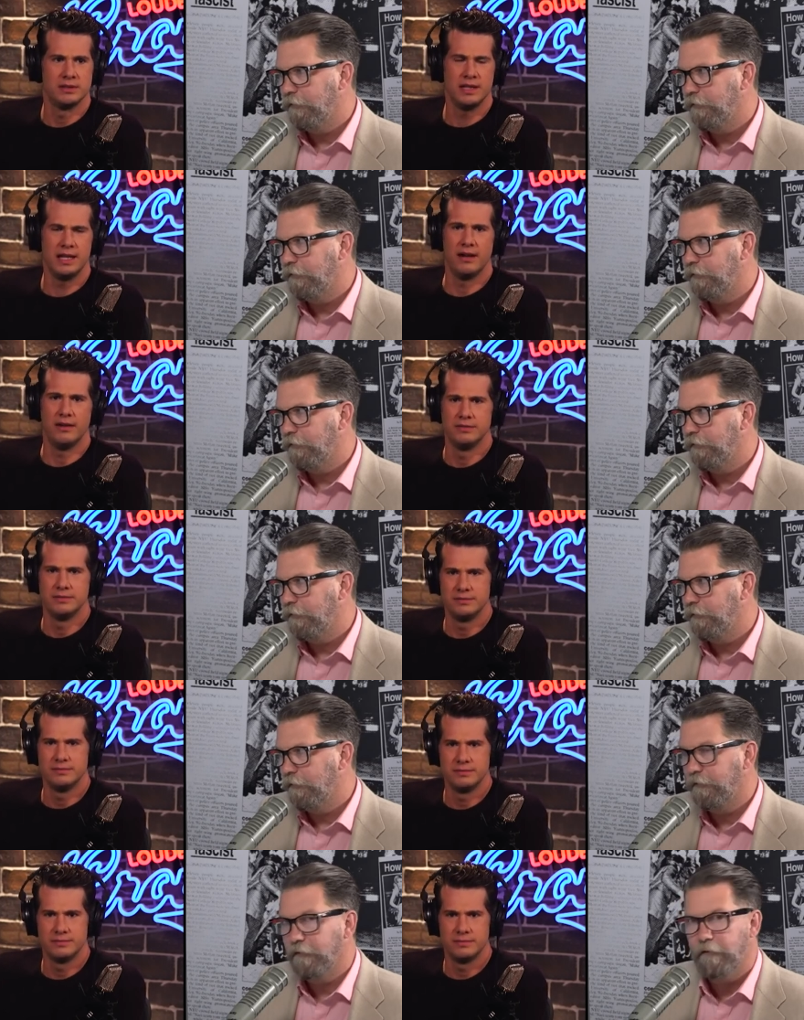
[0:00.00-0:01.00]
Speaker 1: there? Yeah.
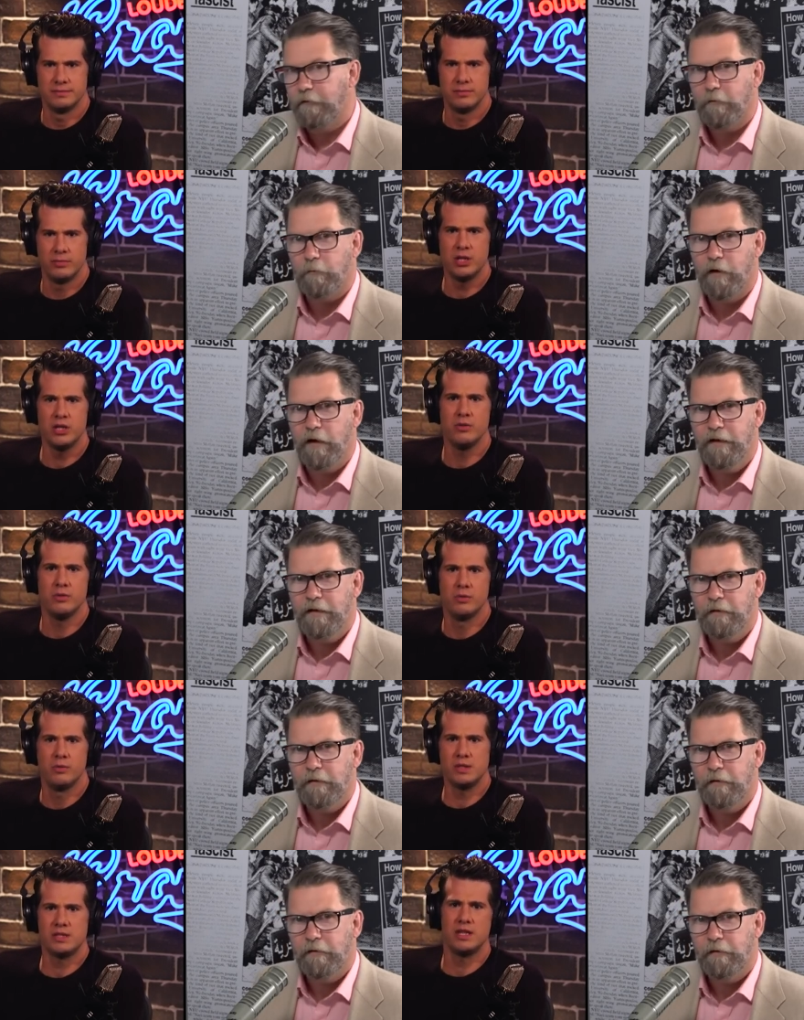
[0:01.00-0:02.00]
What? what? You,
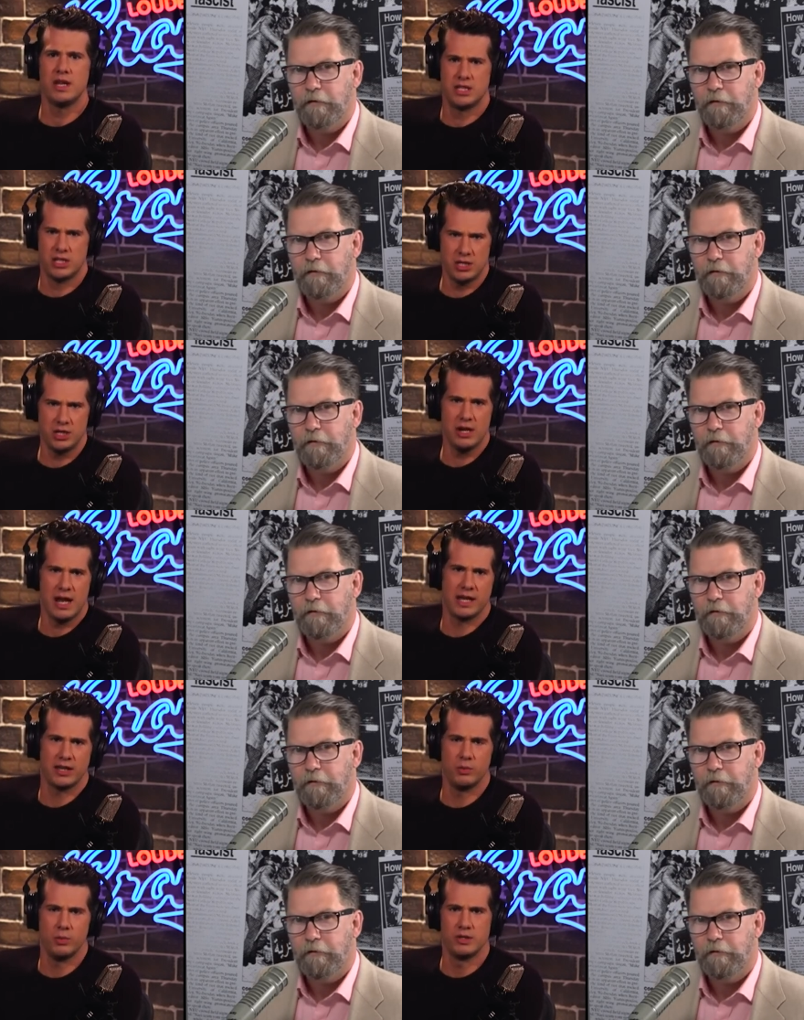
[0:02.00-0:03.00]
what's in? It's in your
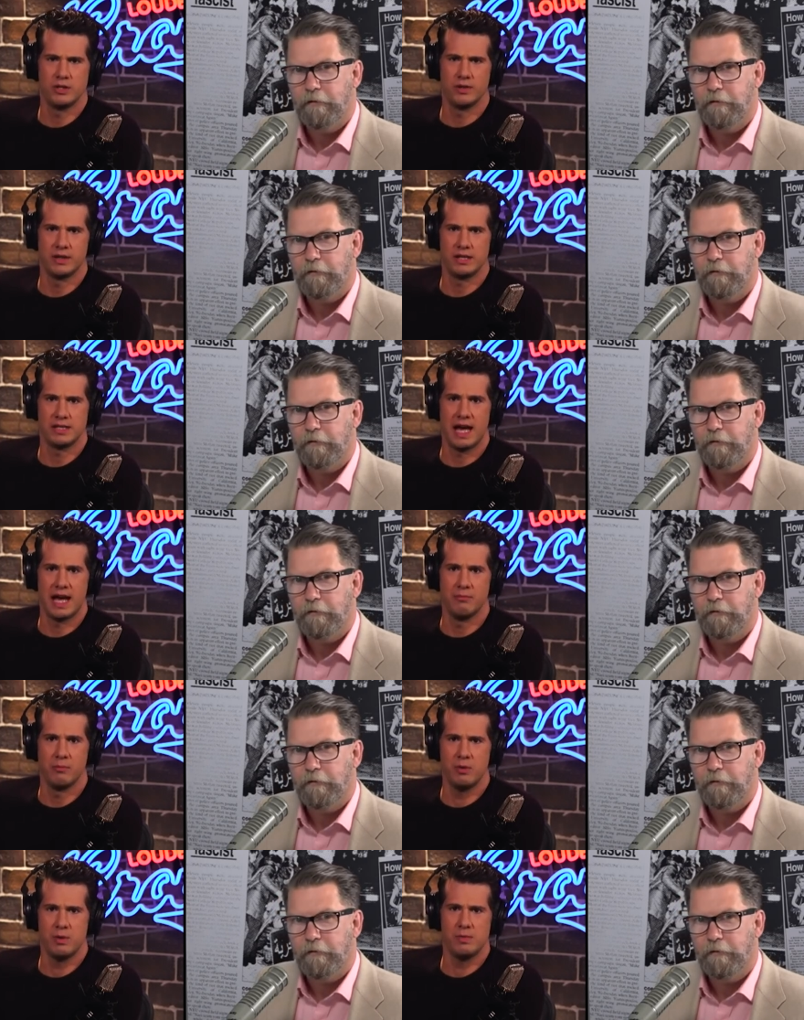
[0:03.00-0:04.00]
neck of the woods over there.
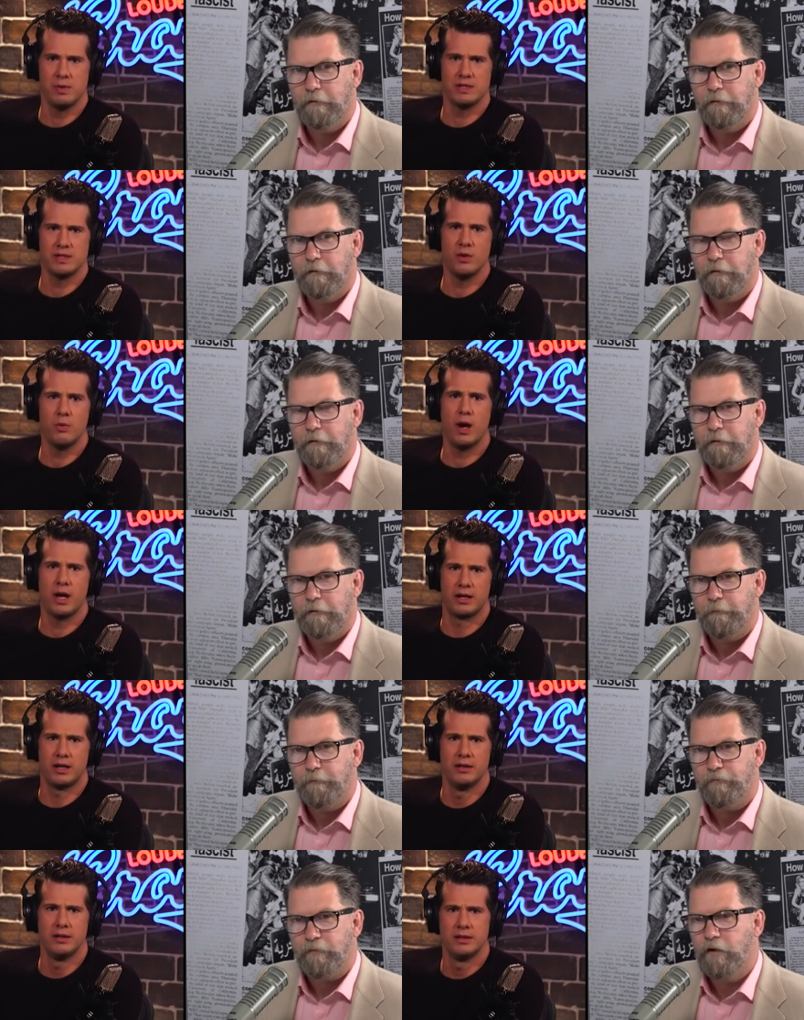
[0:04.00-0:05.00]
Time. What, what's in the
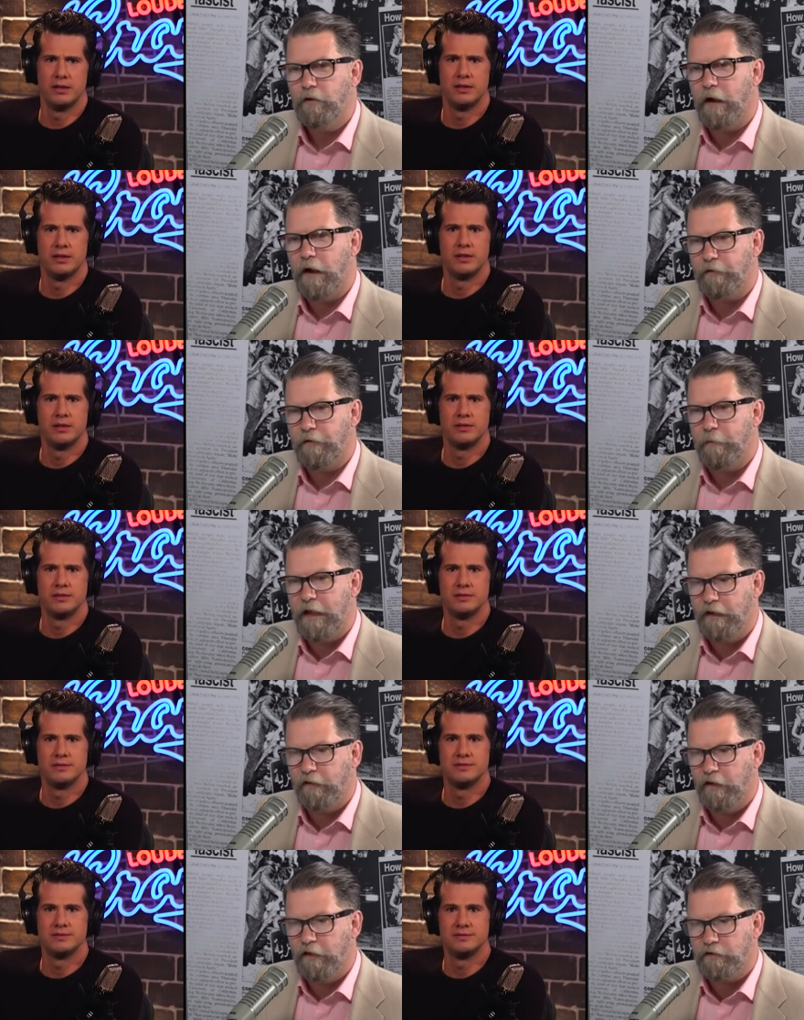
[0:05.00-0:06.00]
water? You're right. The
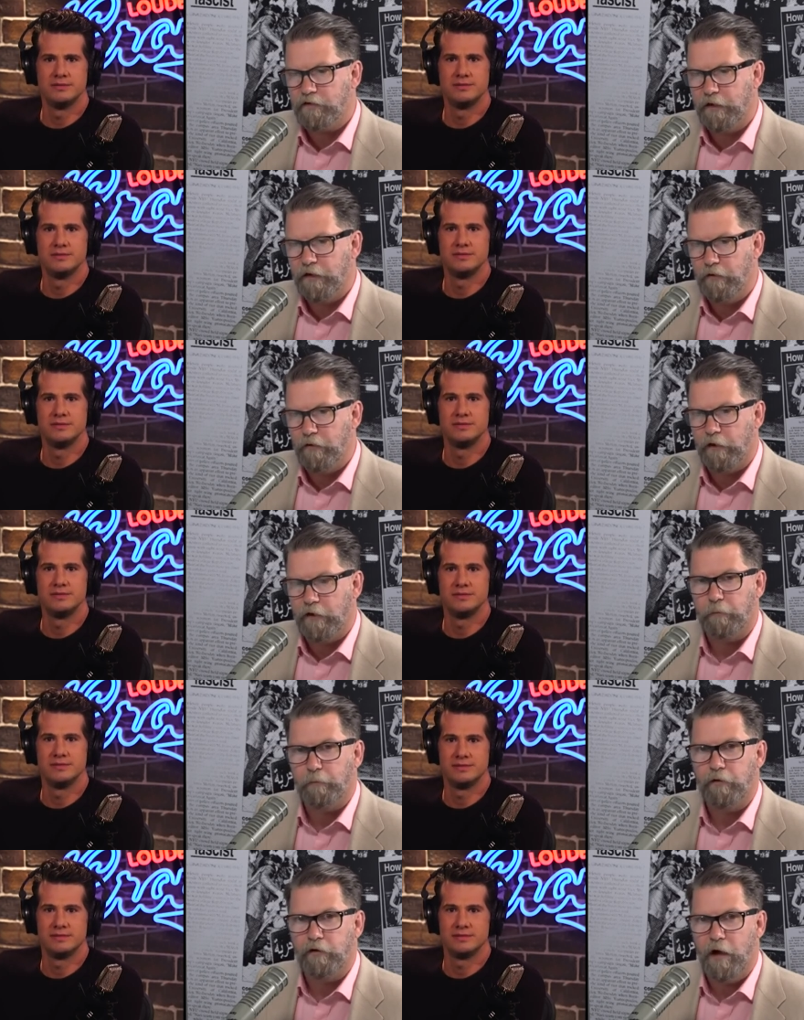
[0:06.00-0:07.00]
magazine
Speaker 2: industry in New York is
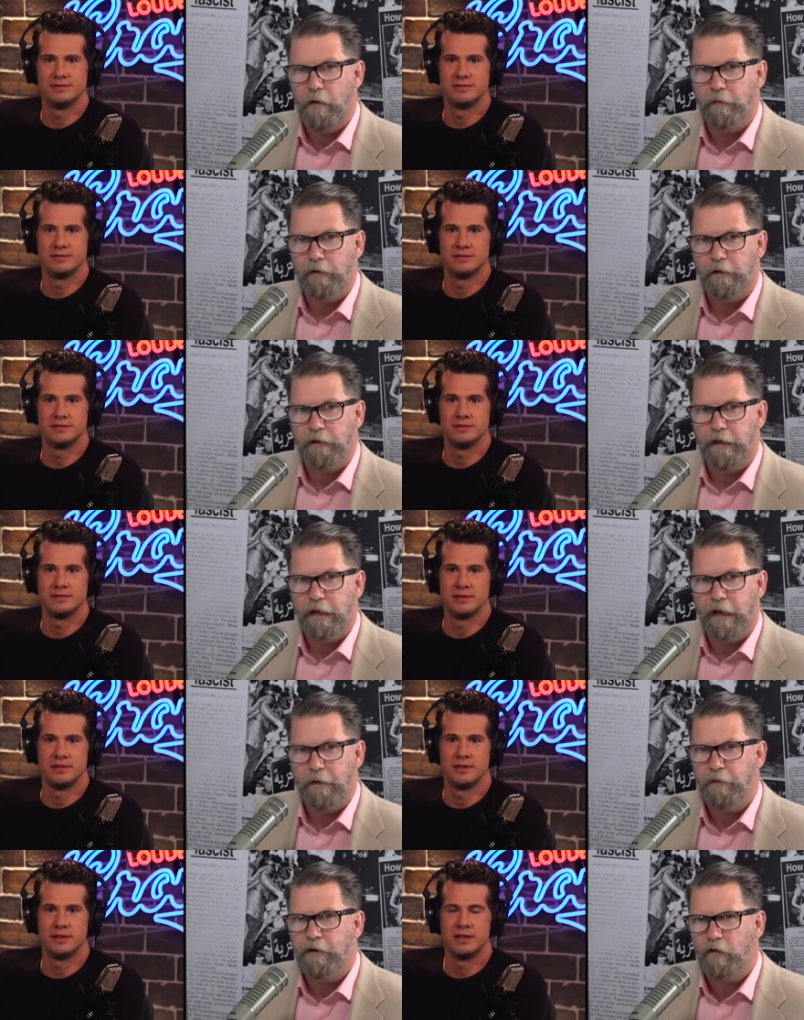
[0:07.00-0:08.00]
predominantly
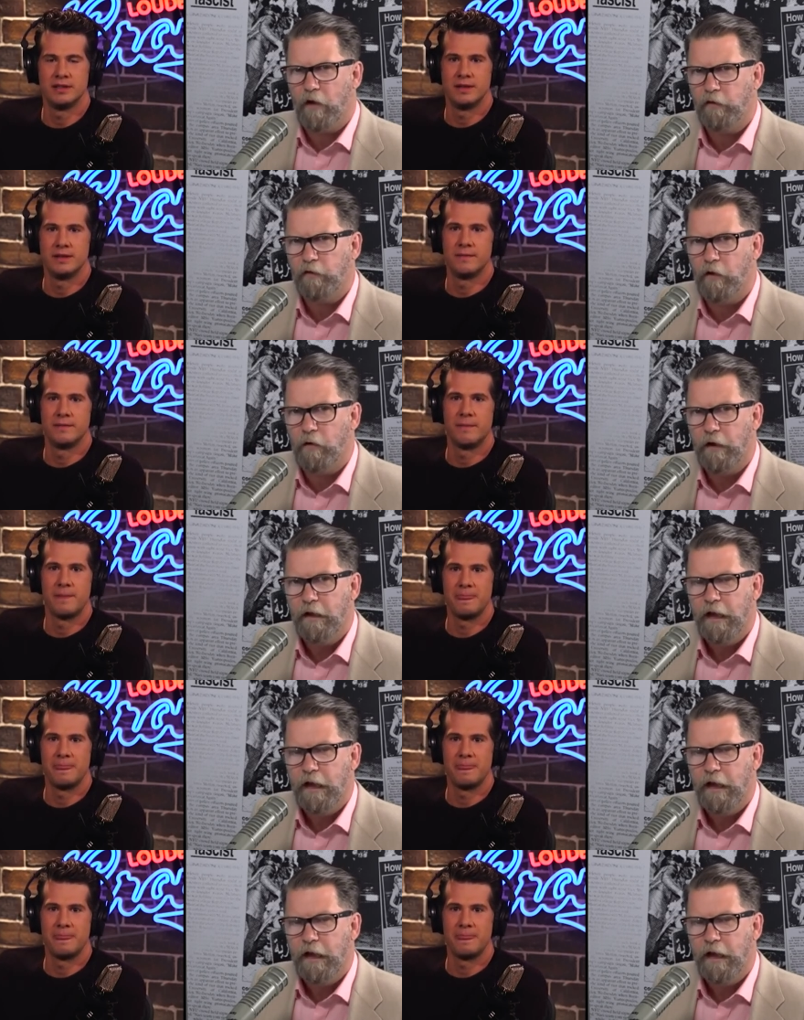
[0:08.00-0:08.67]
gay, but it's also